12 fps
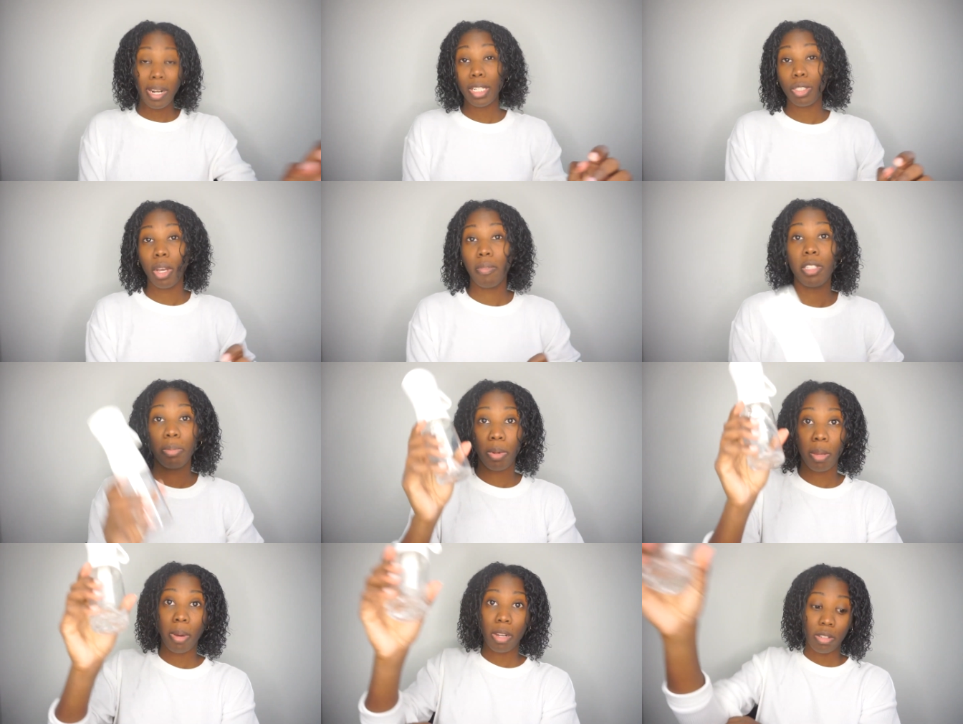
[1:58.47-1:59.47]
I do have a
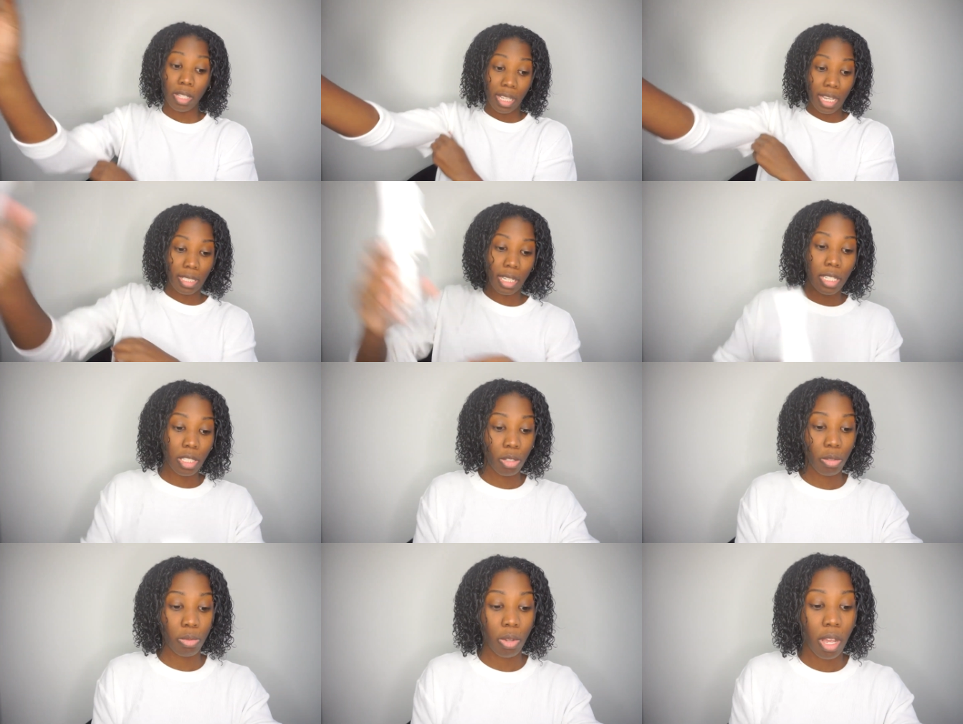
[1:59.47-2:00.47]
spray bottle in case I need
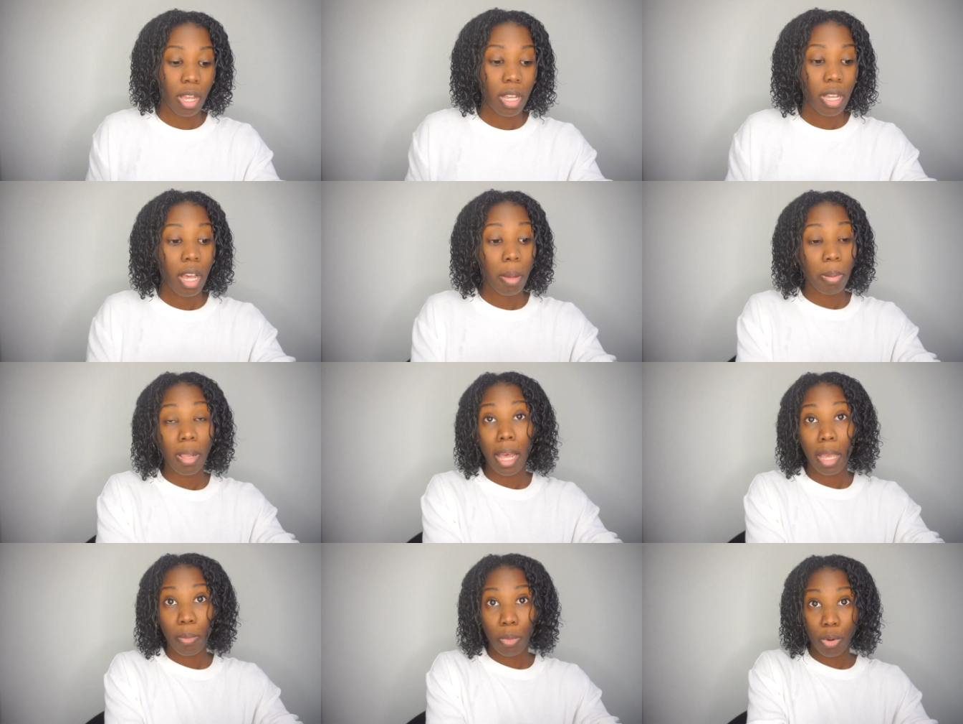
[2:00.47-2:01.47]
to
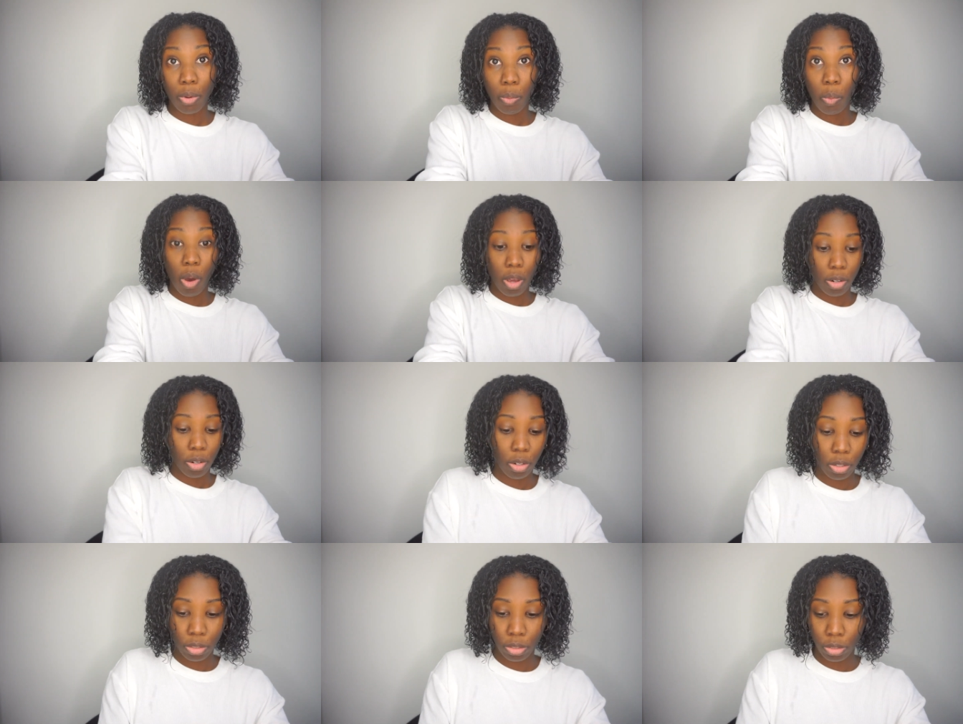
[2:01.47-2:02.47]
apply more water.